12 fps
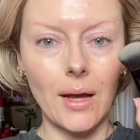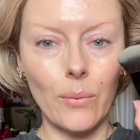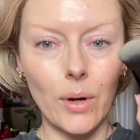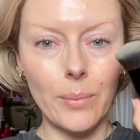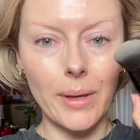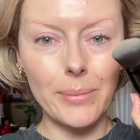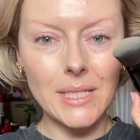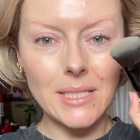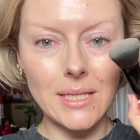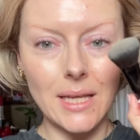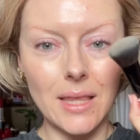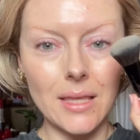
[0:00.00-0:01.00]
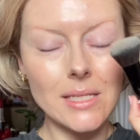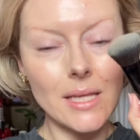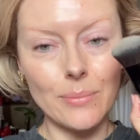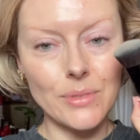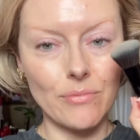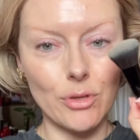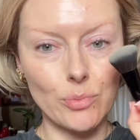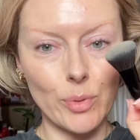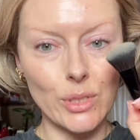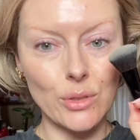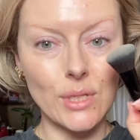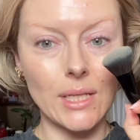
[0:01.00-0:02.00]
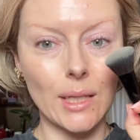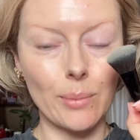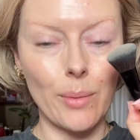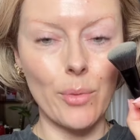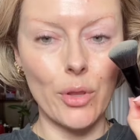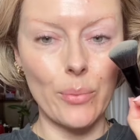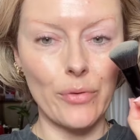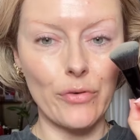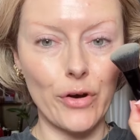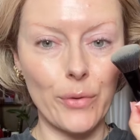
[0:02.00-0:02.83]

want to be able to see it in the tips of those bristles a little bit more than before.